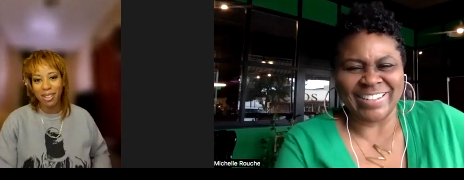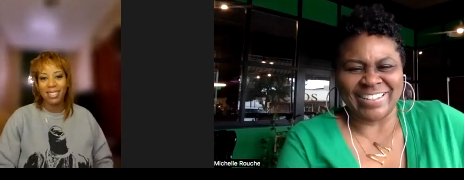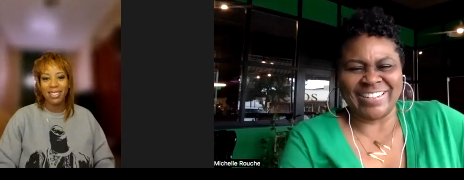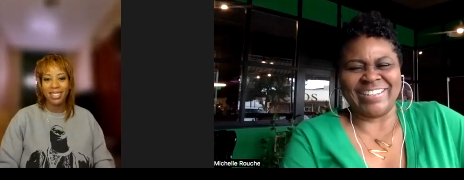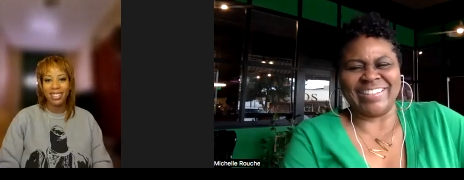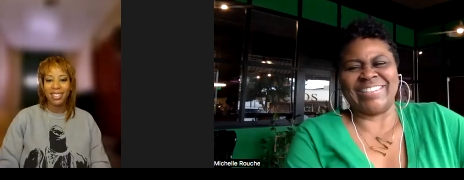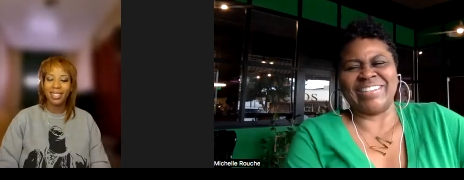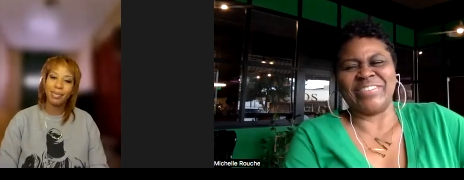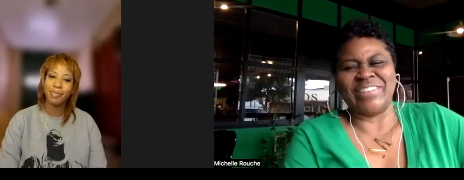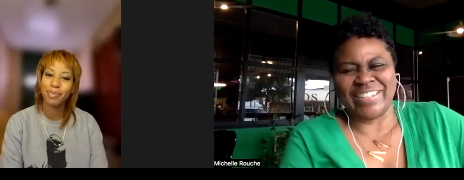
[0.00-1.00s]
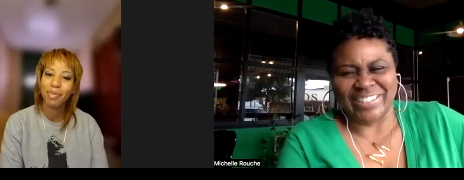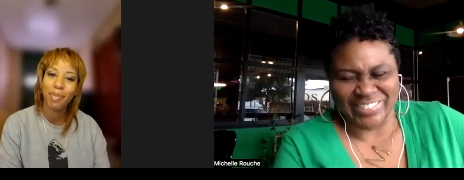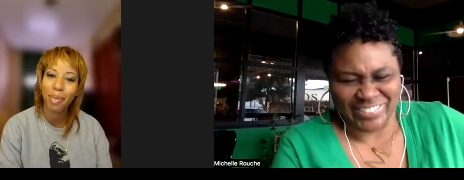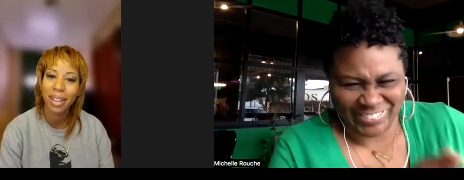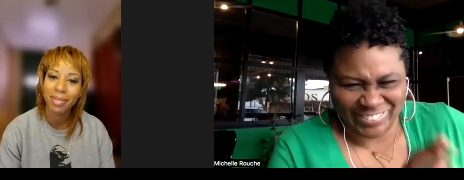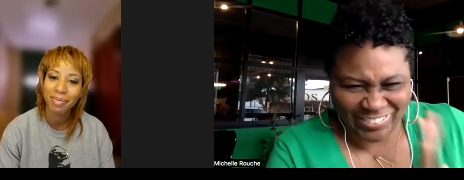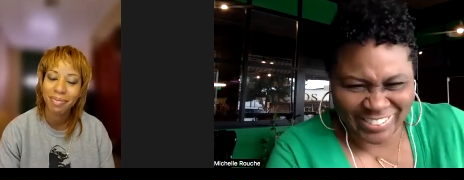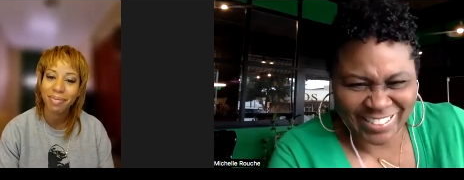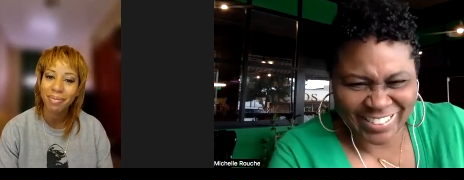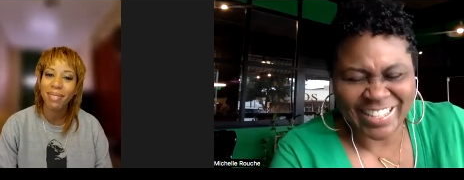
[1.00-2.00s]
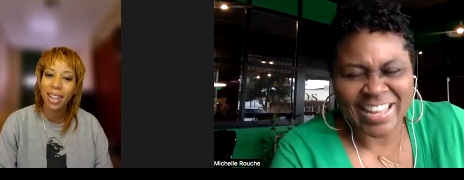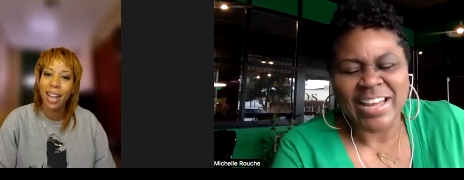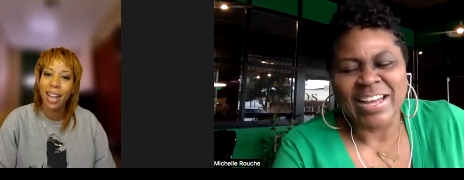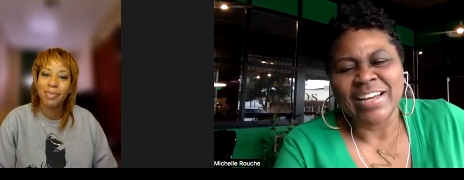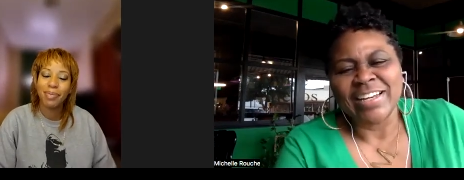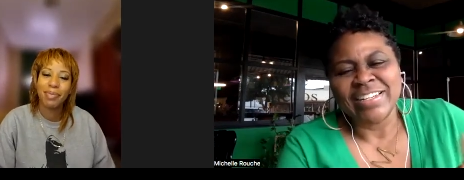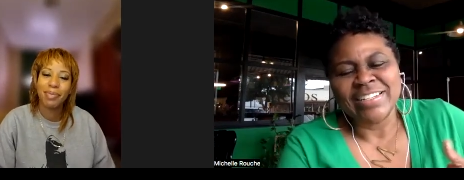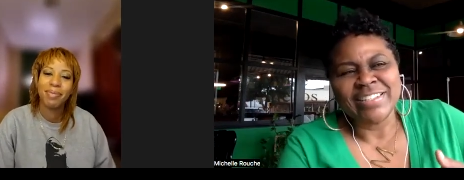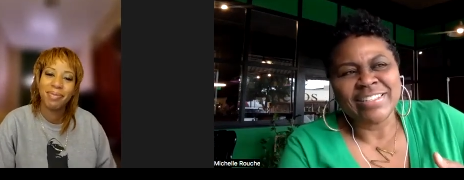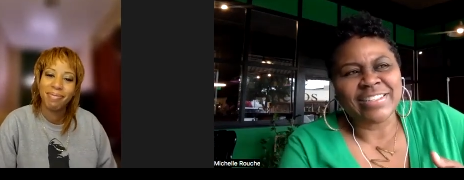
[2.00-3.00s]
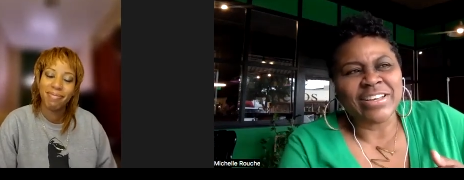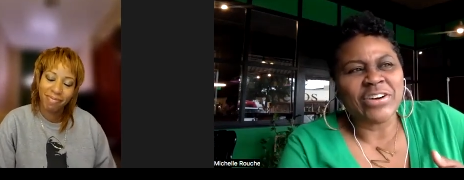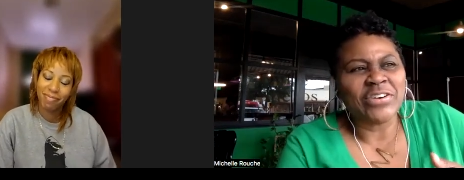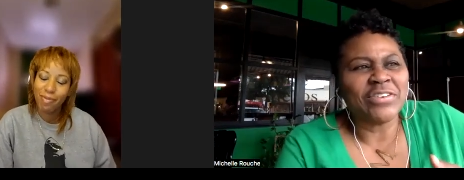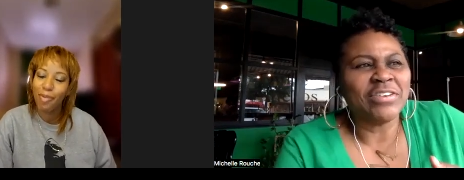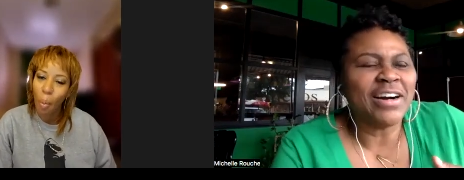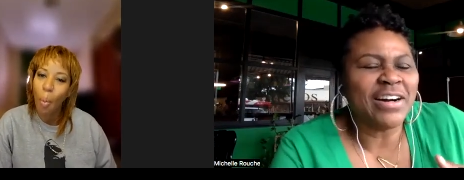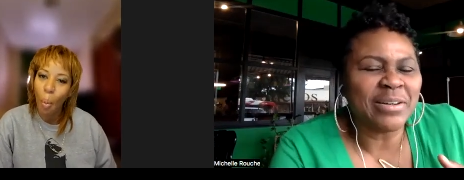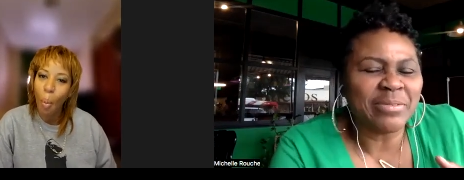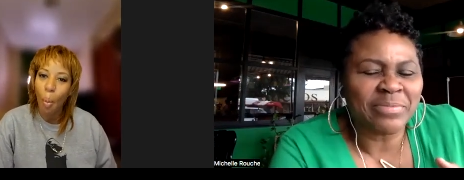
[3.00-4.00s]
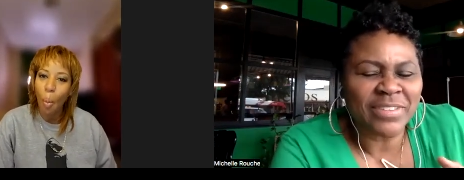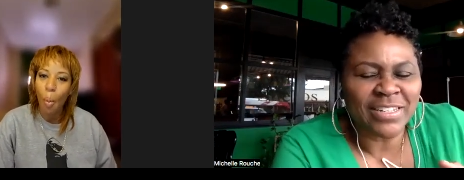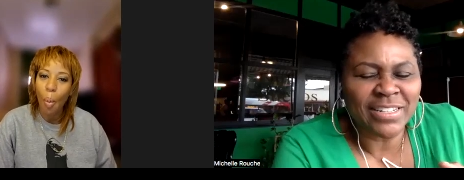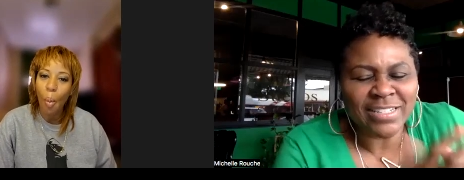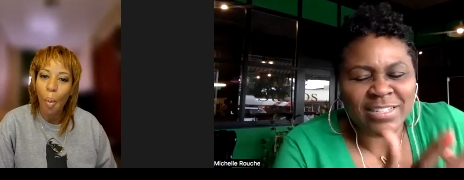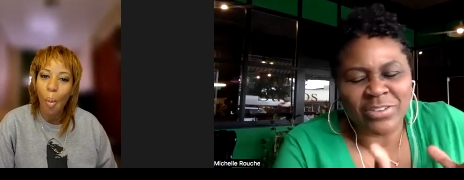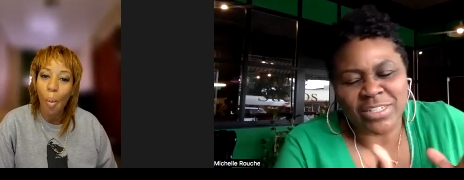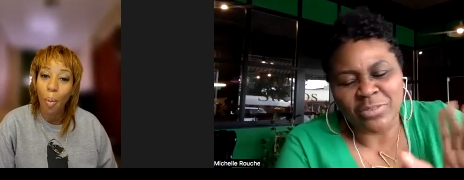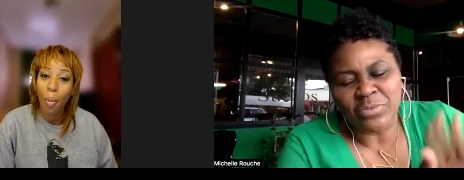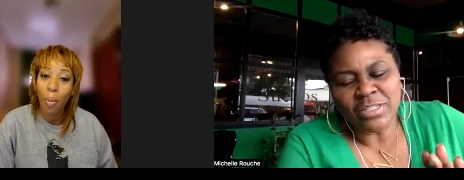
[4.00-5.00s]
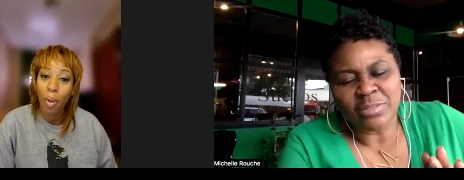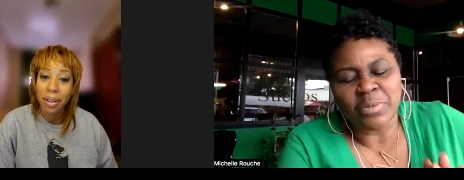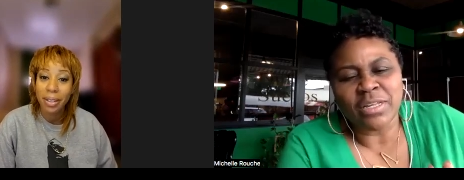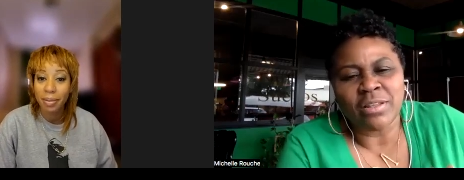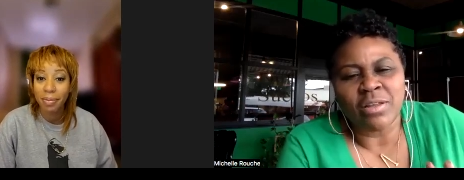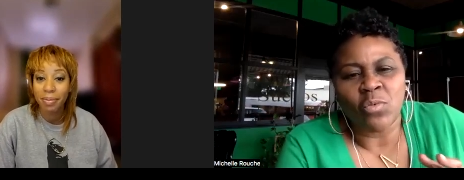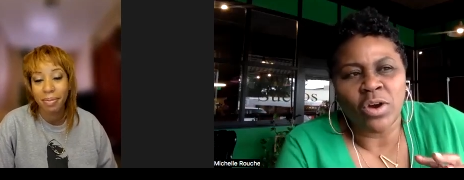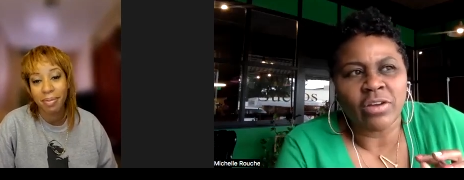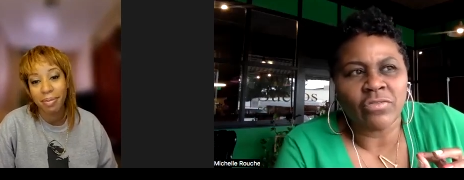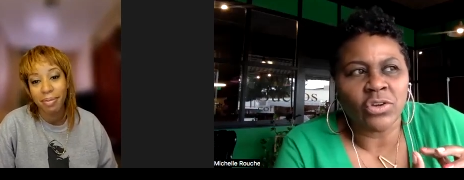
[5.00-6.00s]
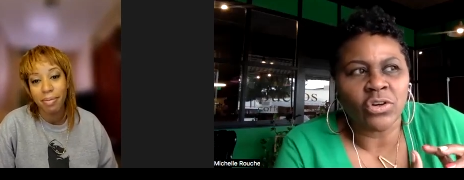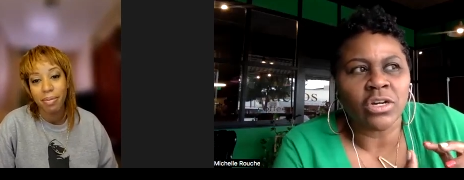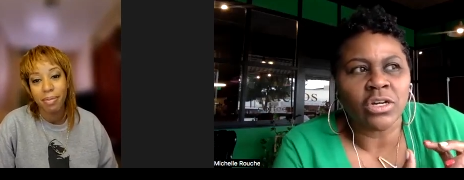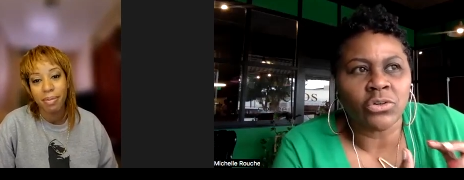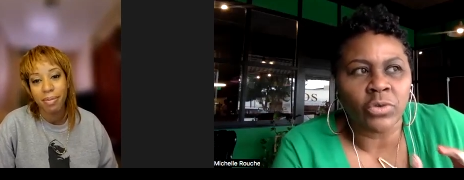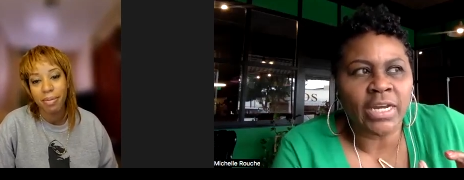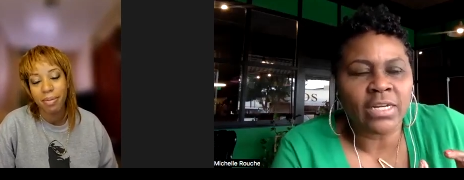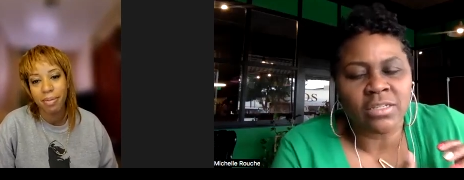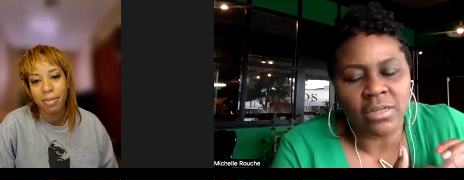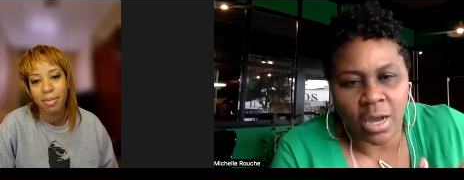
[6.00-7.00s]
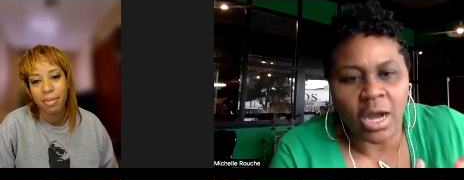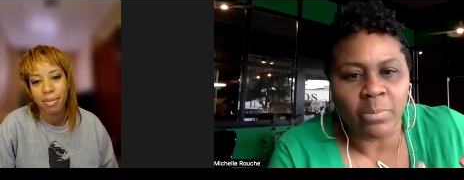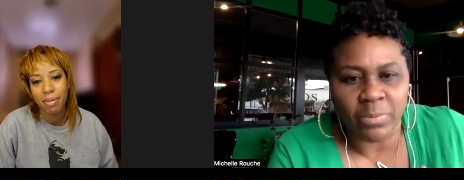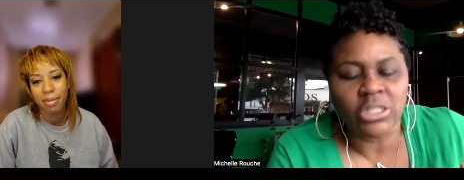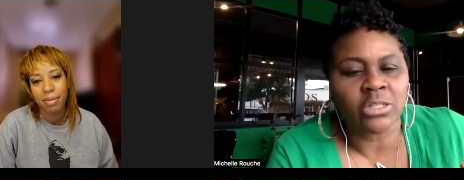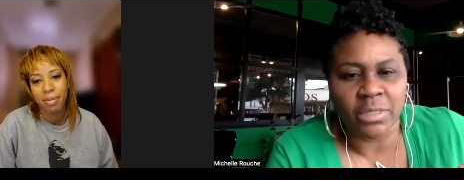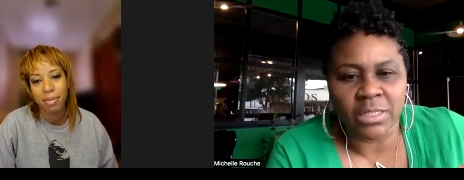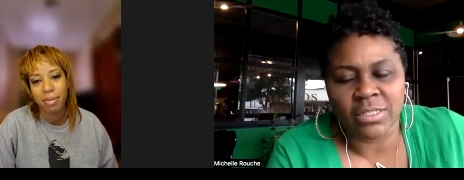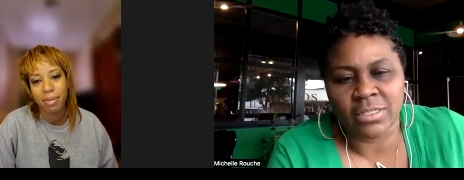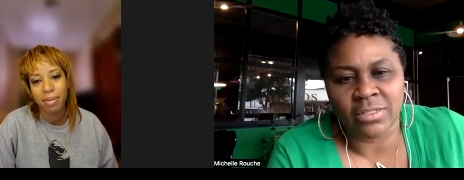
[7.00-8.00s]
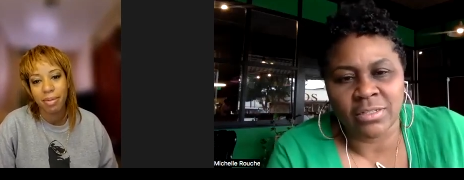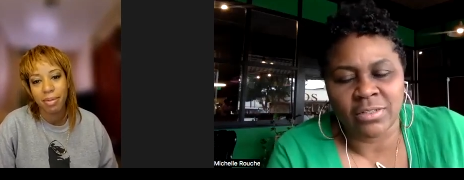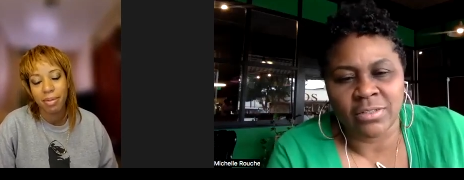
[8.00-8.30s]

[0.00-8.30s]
Speaker 1: there we go. Yeah. So, um, next question What's been one of your greatest accomplishments?